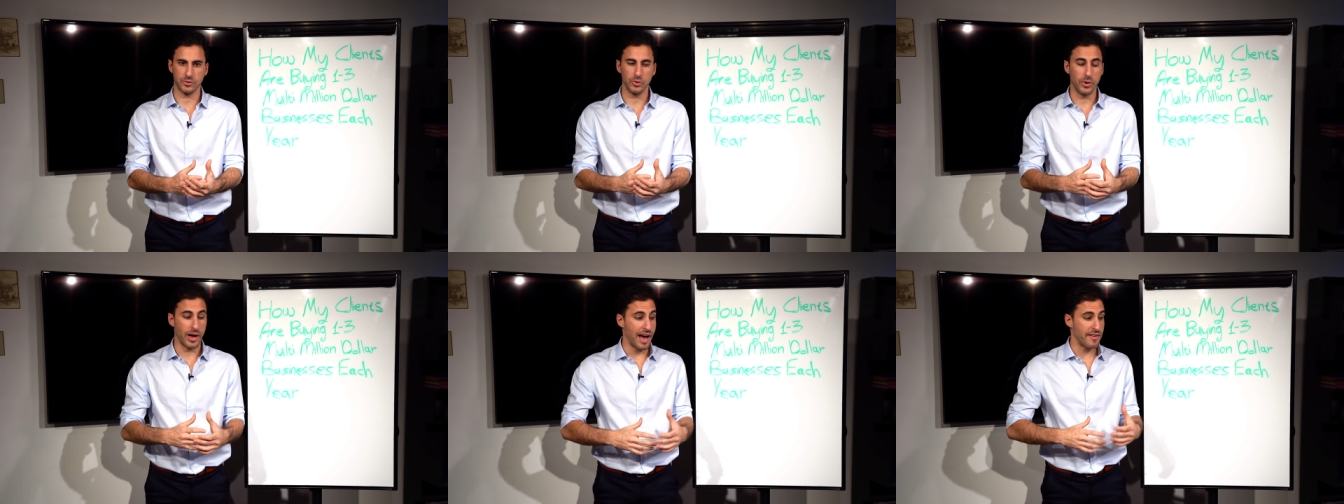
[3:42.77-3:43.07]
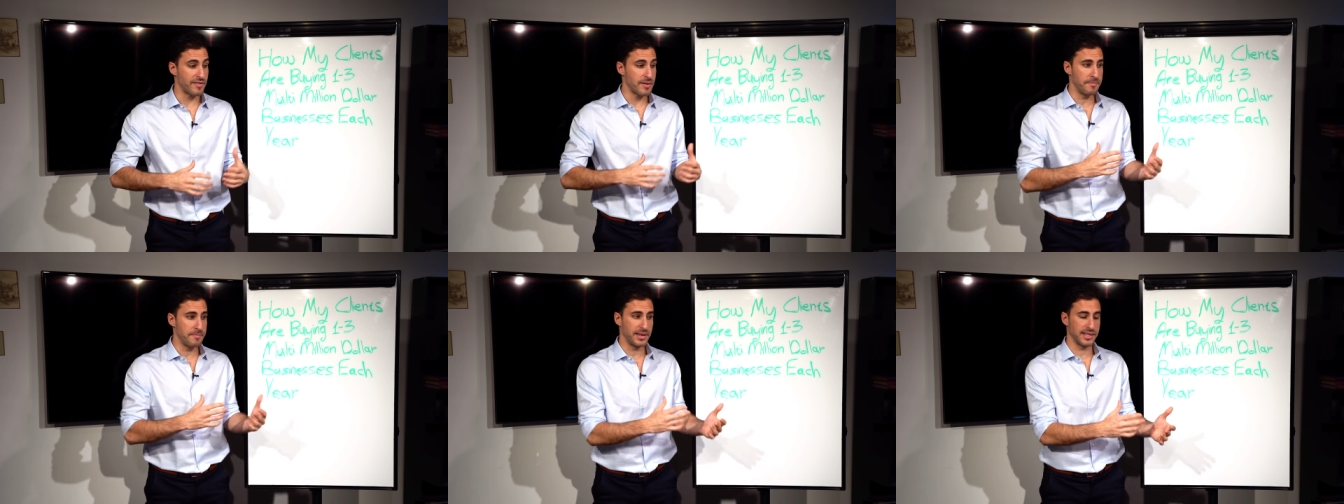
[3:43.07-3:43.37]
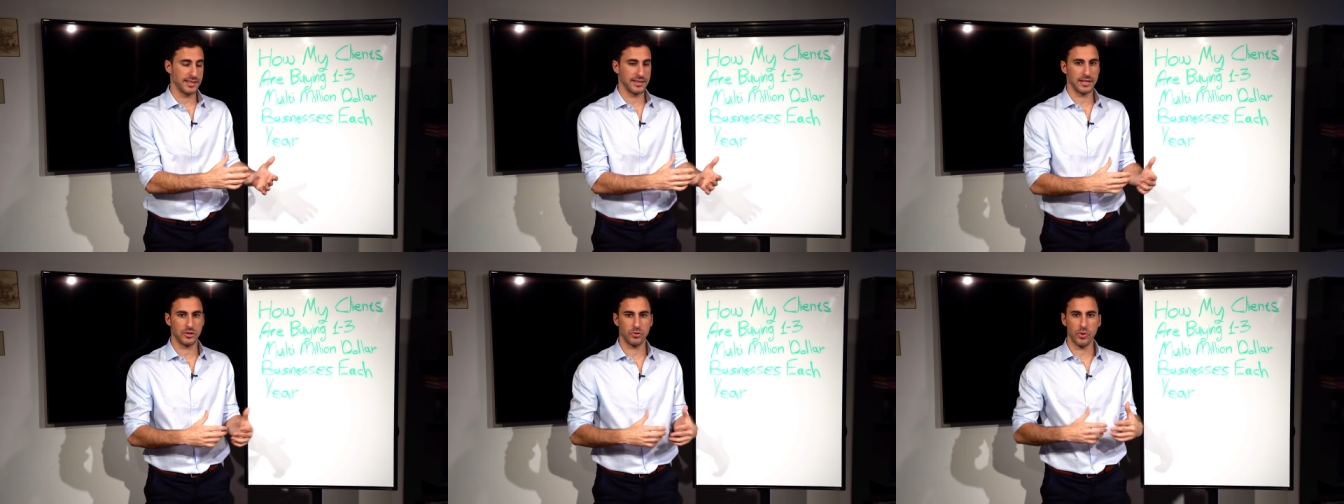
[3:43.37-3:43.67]
who have a
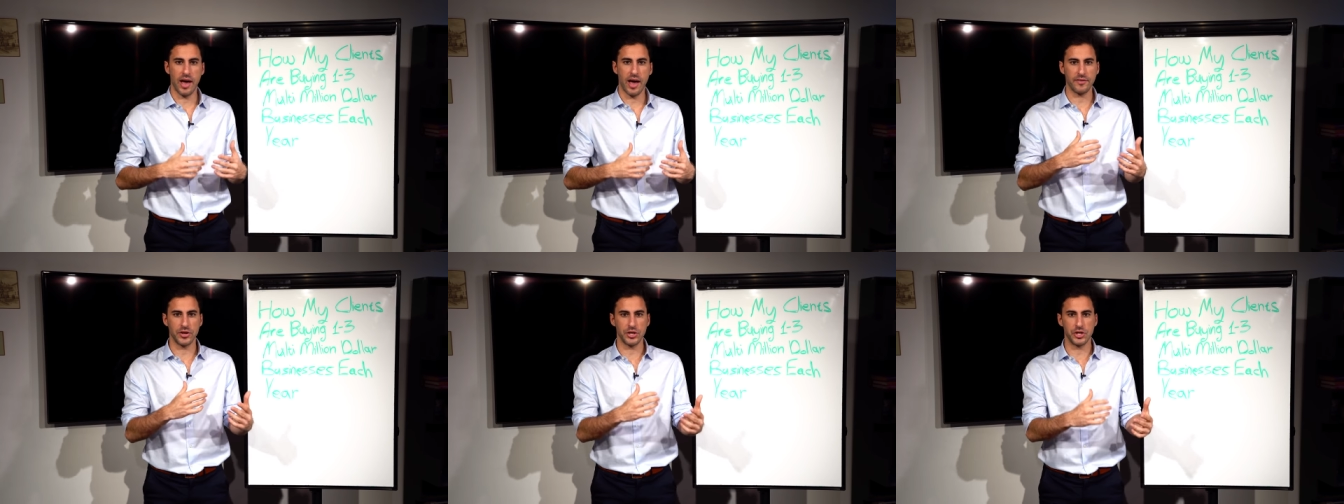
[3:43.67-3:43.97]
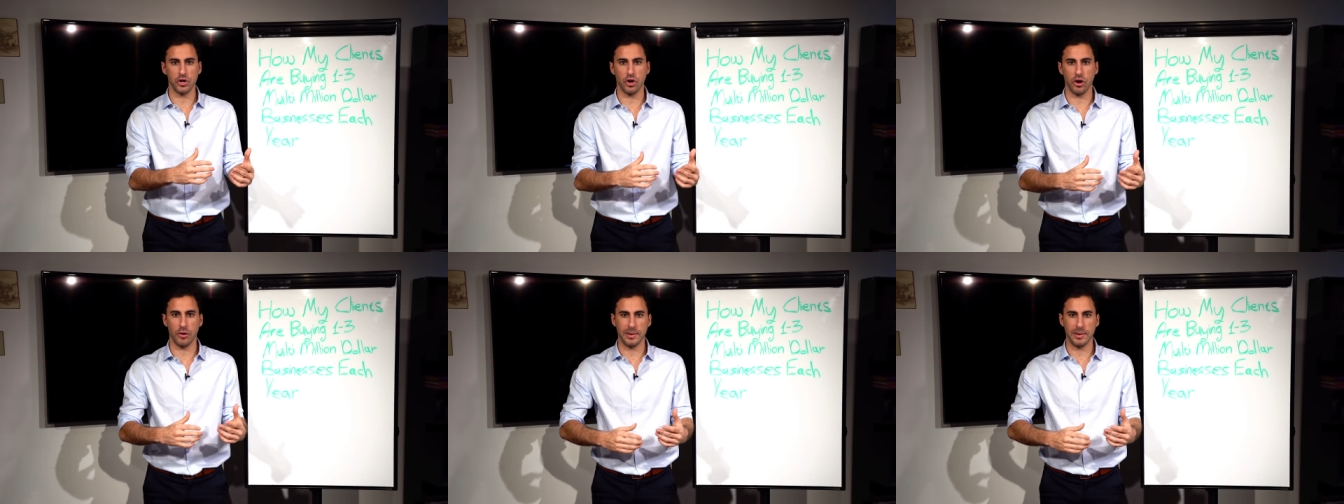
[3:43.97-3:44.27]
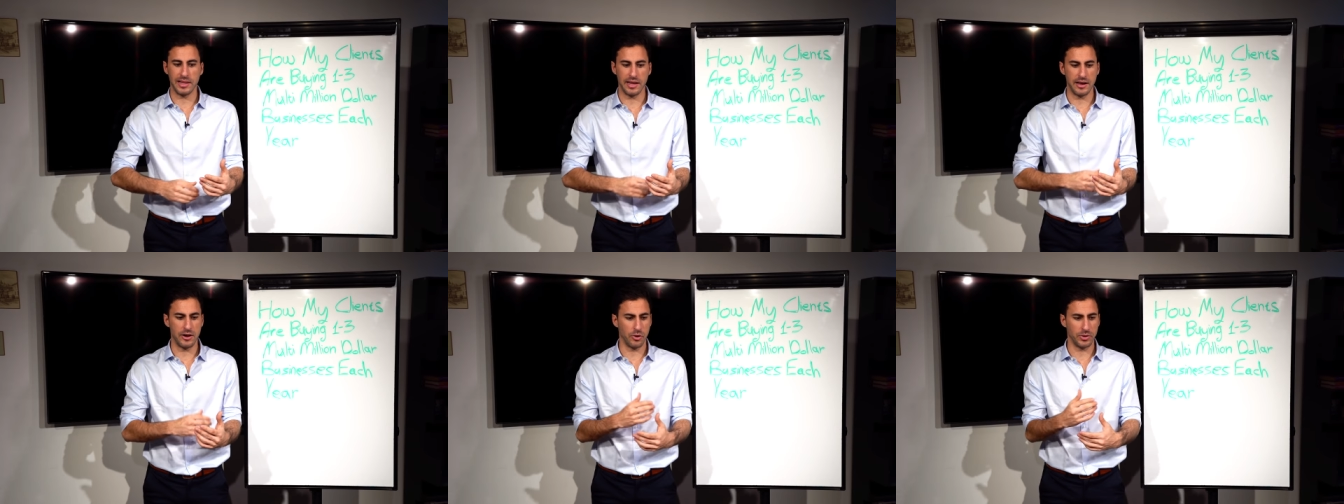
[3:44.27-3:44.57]
business, who have a job,
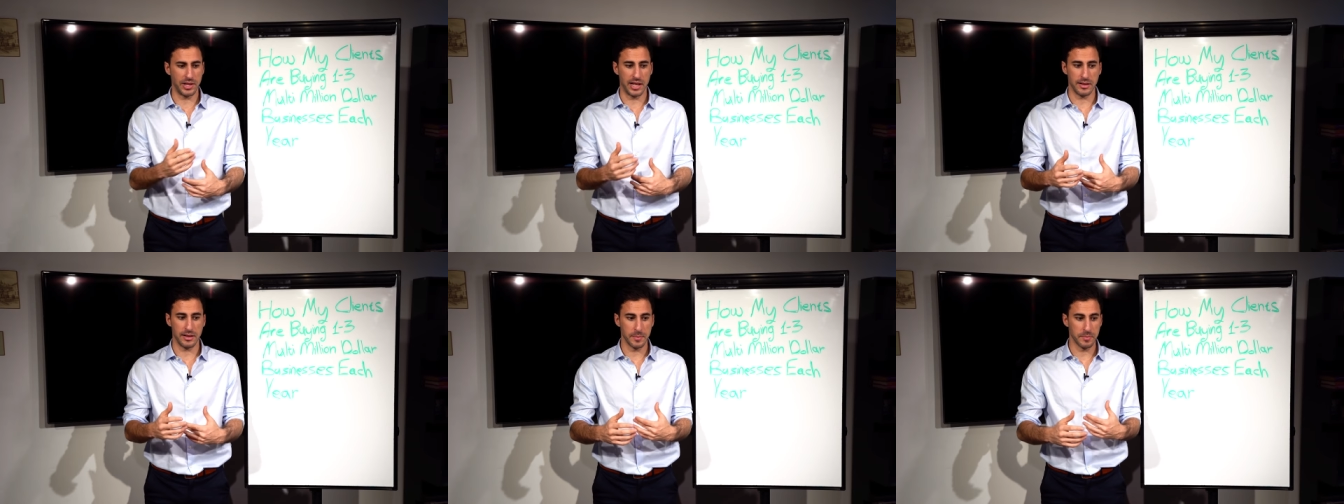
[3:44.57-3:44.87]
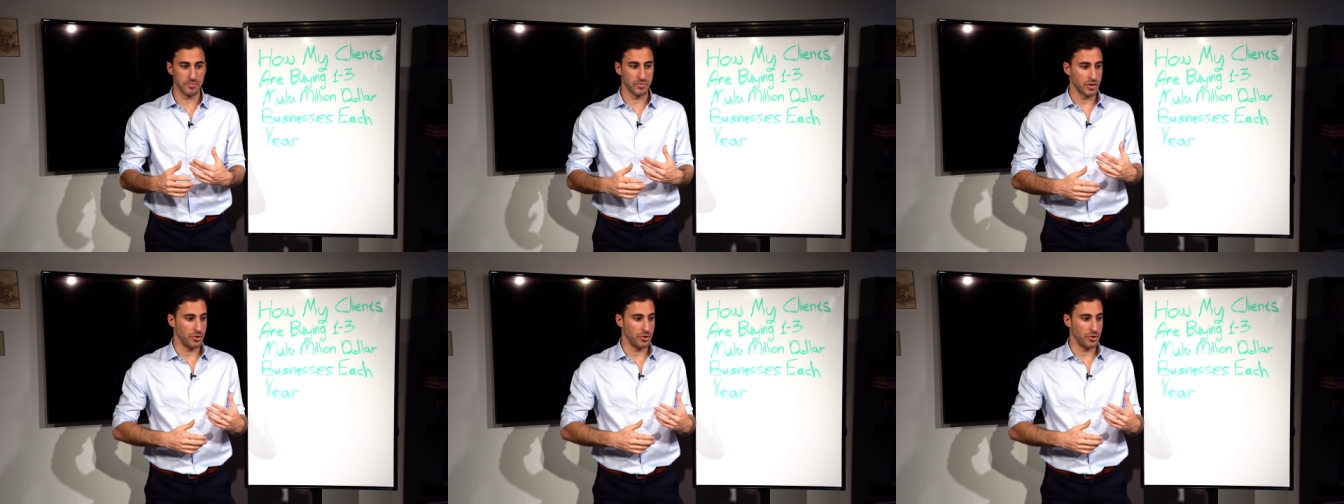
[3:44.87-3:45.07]
but they know that,